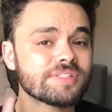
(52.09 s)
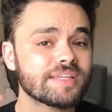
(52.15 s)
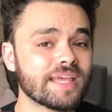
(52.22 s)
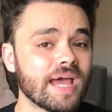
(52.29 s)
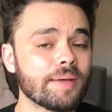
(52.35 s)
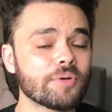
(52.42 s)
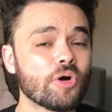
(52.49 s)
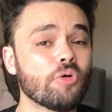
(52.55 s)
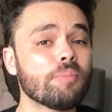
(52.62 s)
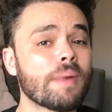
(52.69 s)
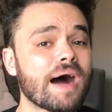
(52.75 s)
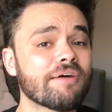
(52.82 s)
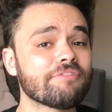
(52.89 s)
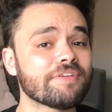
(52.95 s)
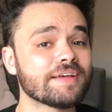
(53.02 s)
is a game called
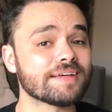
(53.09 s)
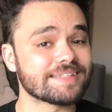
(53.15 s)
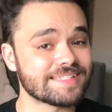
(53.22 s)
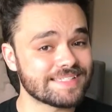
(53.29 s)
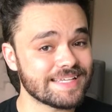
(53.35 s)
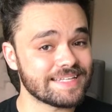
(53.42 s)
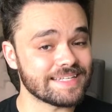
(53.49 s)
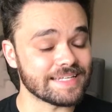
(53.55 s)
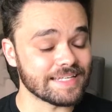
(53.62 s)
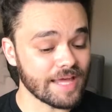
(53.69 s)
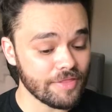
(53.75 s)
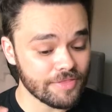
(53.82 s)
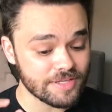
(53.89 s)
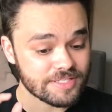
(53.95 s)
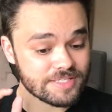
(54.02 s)
Mafia City. Now,
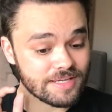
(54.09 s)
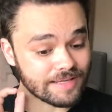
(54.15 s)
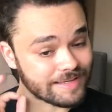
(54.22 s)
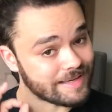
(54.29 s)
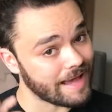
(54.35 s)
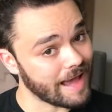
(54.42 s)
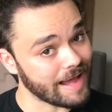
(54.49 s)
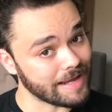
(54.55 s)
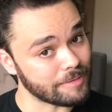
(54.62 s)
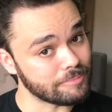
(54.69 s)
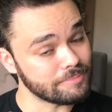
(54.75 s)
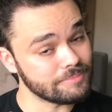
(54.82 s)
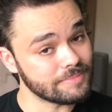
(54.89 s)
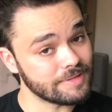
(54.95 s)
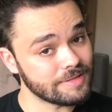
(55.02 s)
this
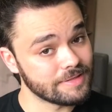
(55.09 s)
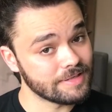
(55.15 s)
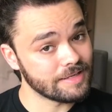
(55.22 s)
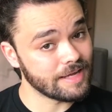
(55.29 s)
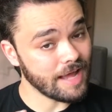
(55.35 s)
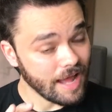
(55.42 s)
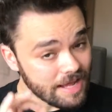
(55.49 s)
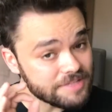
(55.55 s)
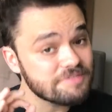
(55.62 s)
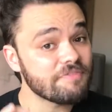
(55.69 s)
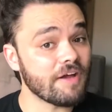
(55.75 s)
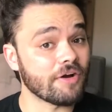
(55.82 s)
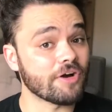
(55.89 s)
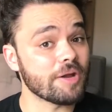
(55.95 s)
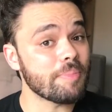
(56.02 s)
game is
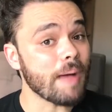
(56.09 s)
very